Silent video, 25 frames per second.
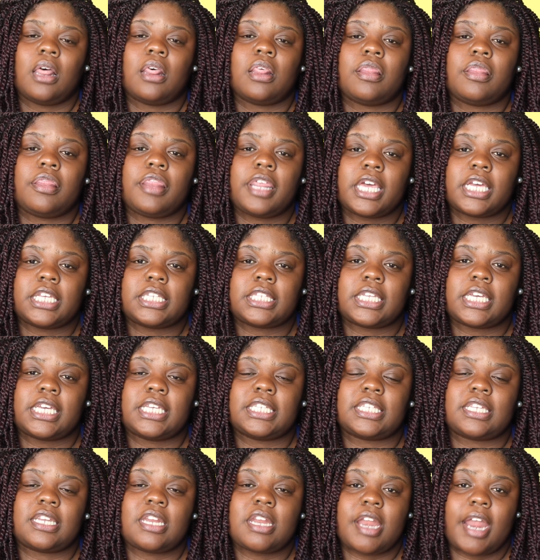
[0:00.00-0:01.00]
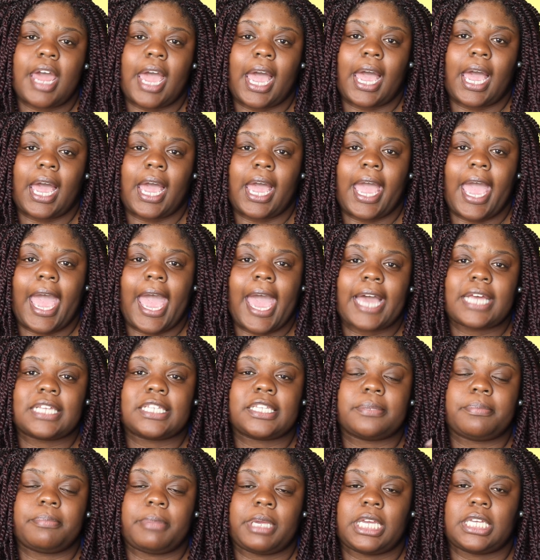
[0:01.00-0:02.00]
this is not as
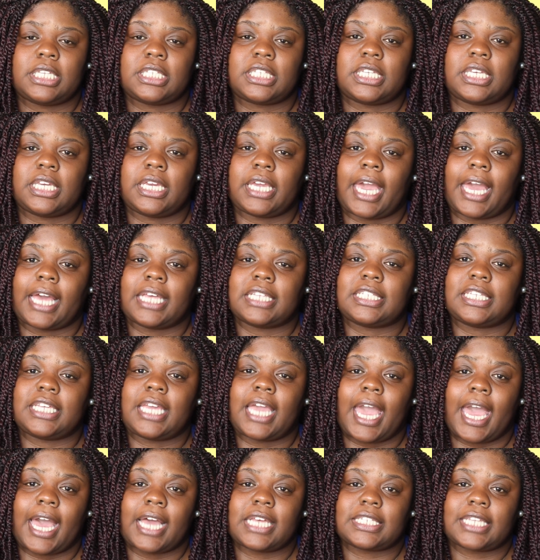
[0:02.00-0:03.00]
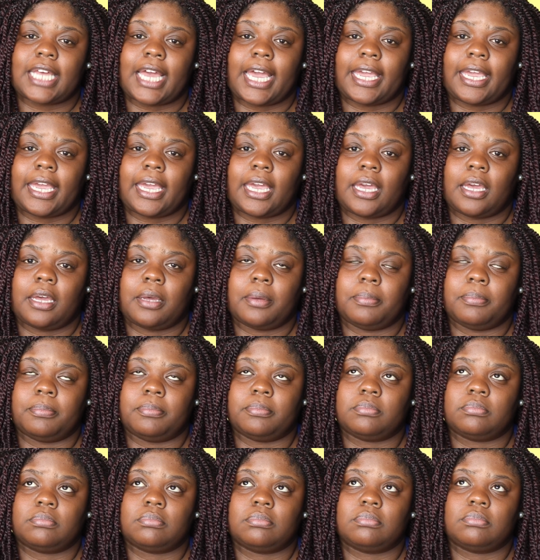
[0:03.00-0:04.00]
amazing as the As I
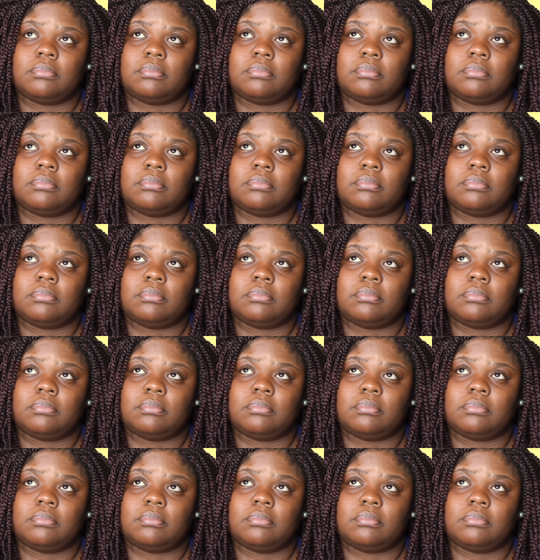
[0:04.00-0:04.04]
Am